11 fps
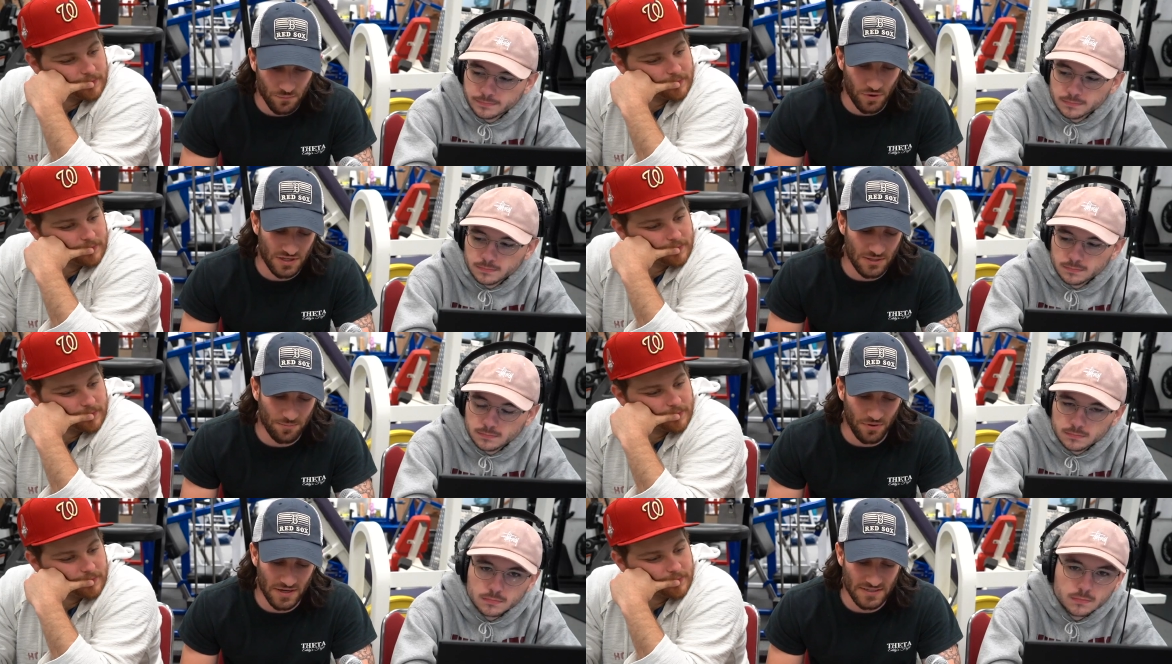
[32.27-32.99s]
Speaker 1: when he
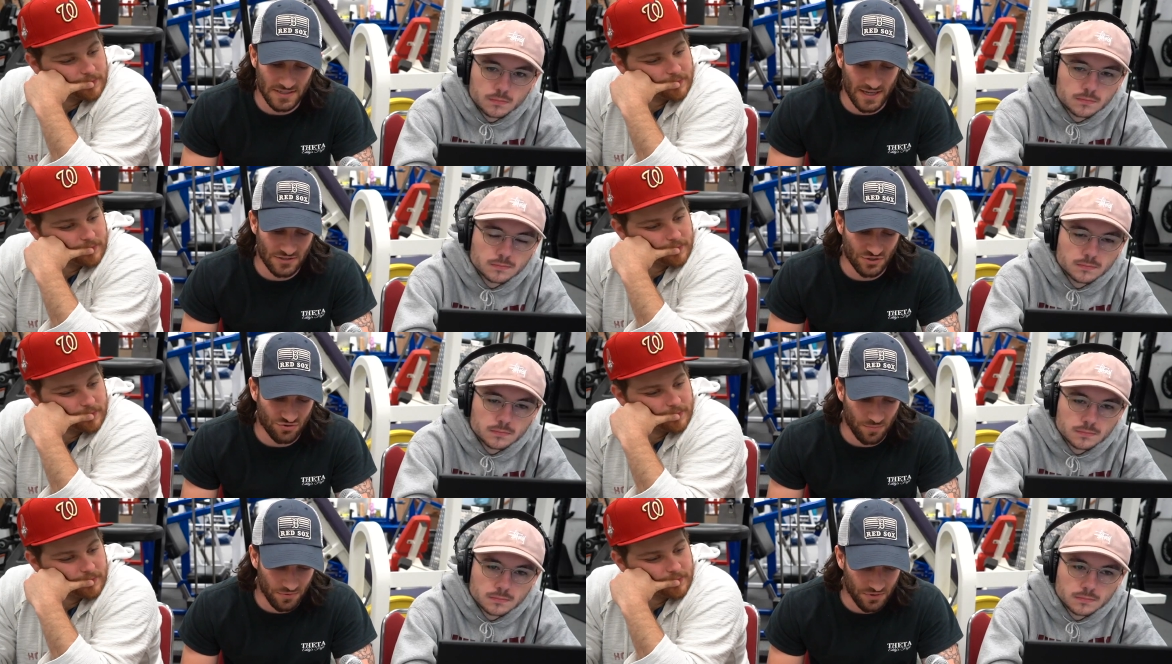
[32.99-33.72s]
plays and he gets a
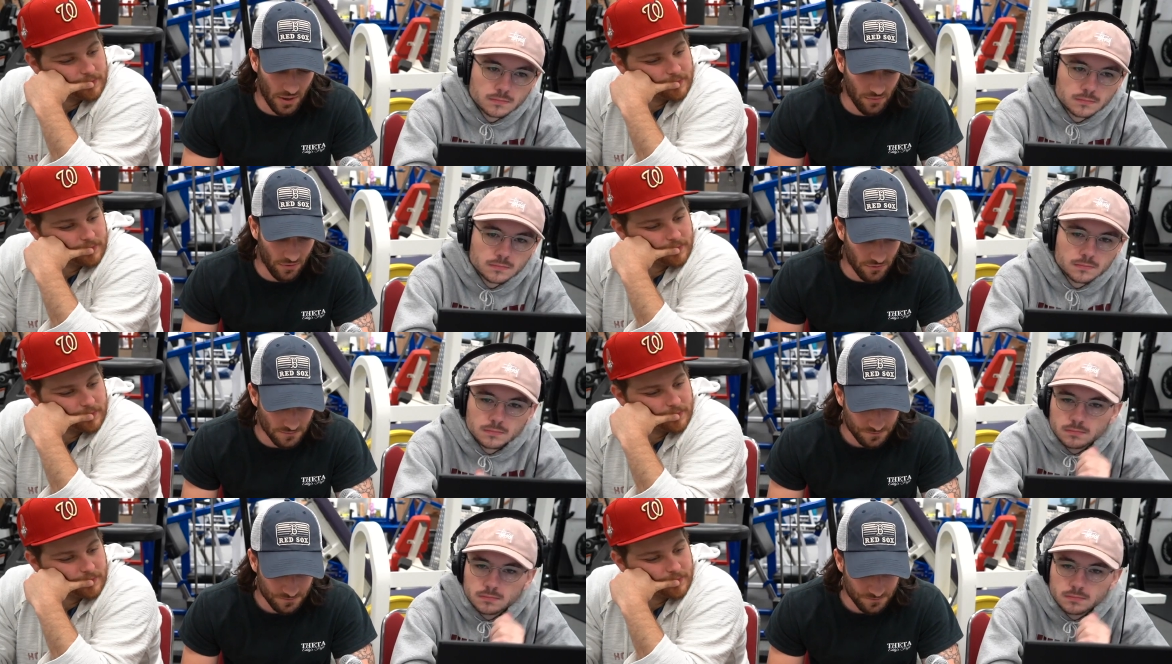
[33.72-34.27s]
triple double.